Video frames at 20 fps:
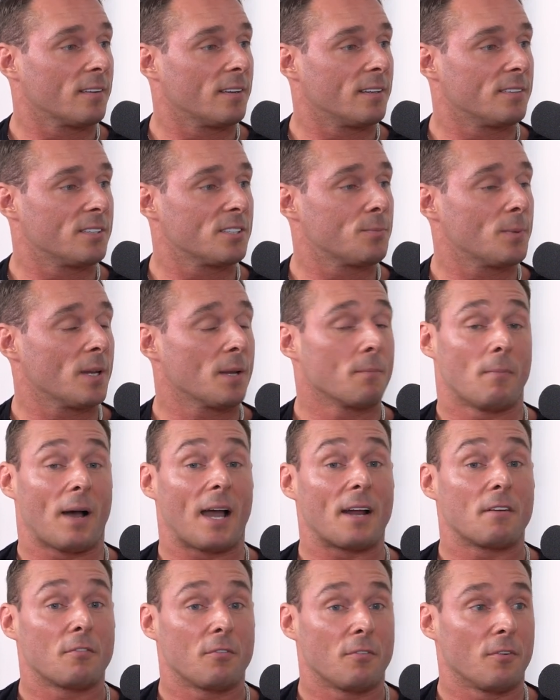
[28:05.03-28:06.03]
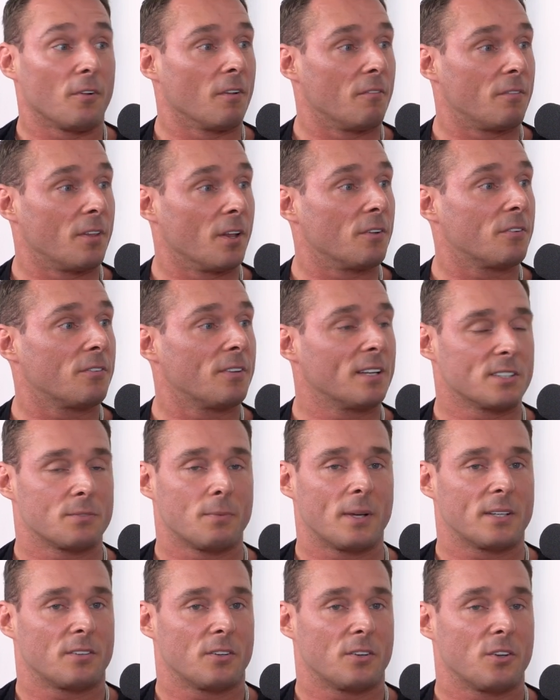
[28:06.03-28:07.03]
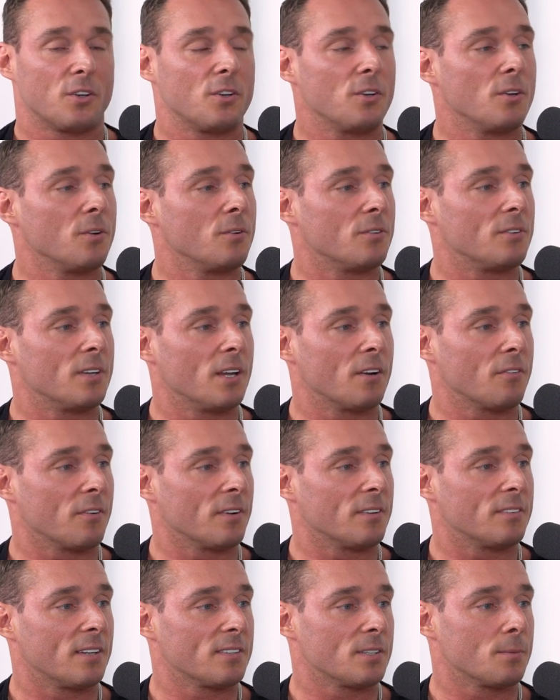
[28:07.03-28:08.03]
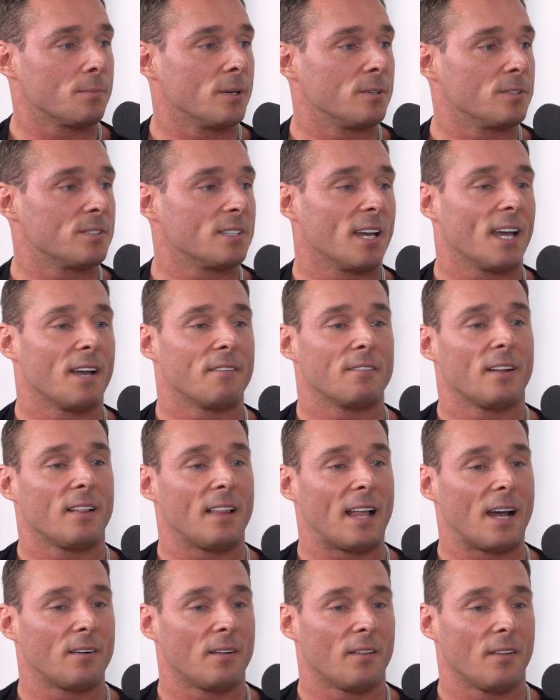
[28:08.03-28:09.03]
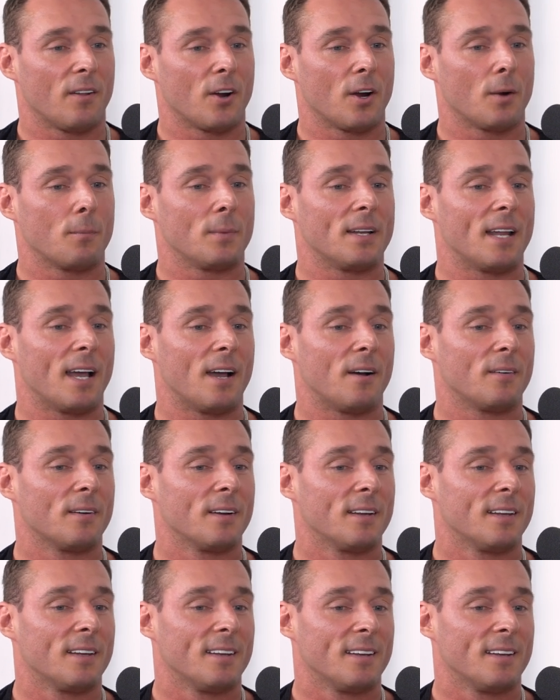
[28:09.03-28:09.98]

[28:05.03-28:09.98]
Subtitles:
and just being mindful of those things makes a huge difference, as opposed to having a loud alarm and now